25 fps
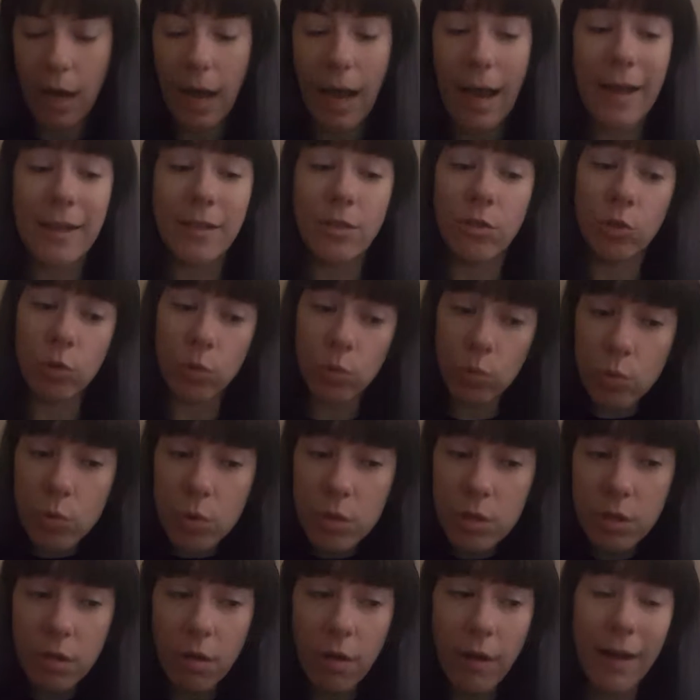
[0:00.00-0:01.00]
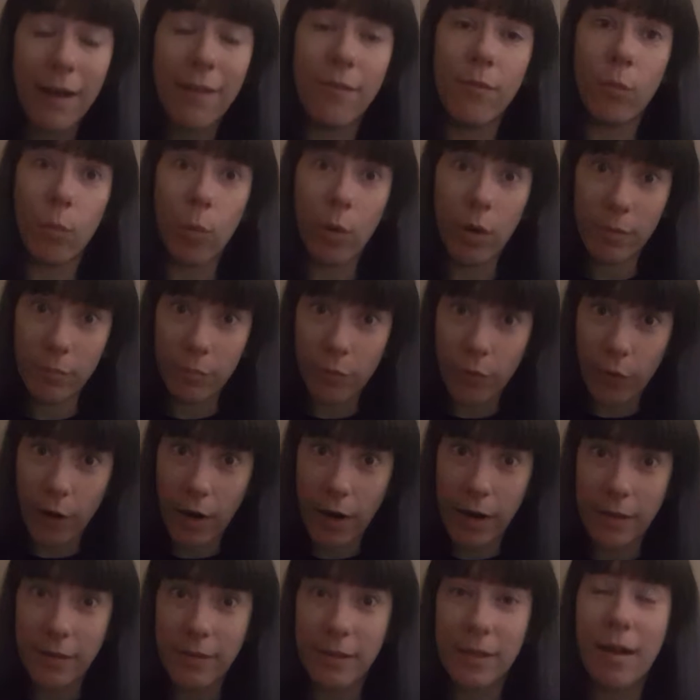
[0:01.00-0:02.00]
I do still have one
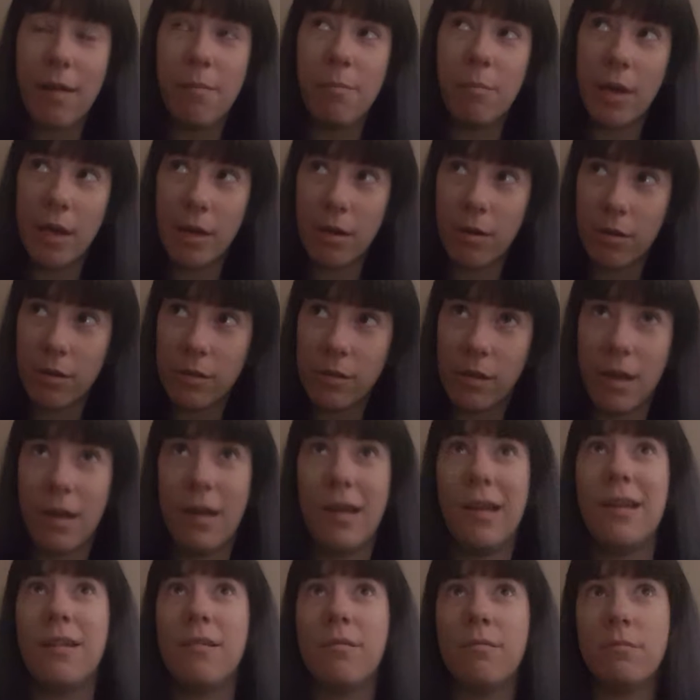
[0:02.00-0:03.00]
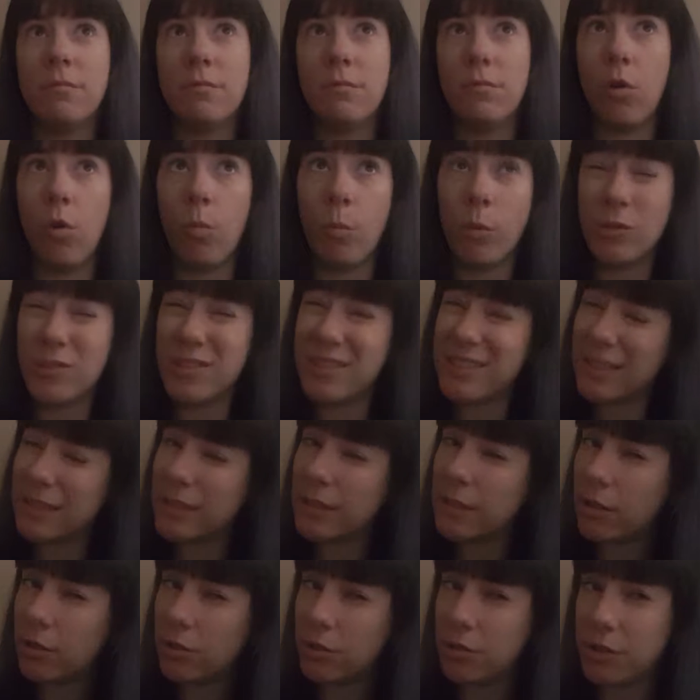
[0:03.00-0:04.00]
friend that I met online almost
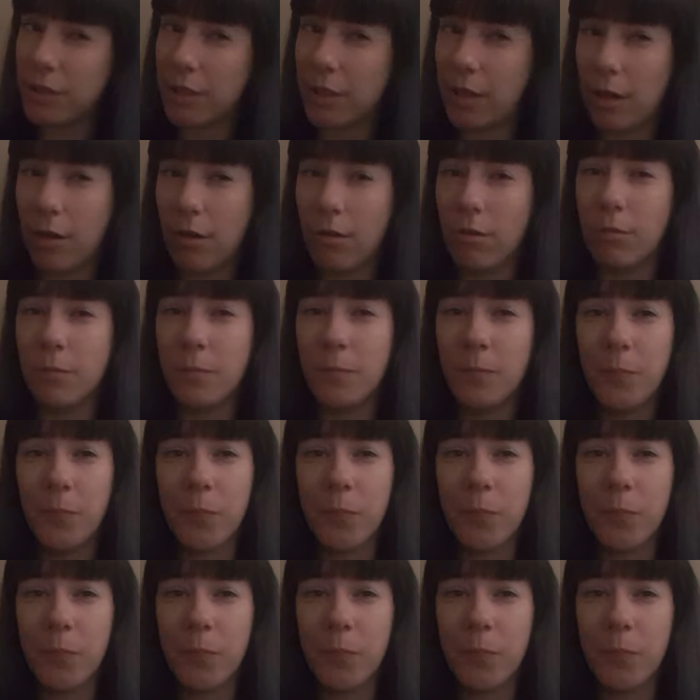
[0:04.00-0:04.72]
6 years ago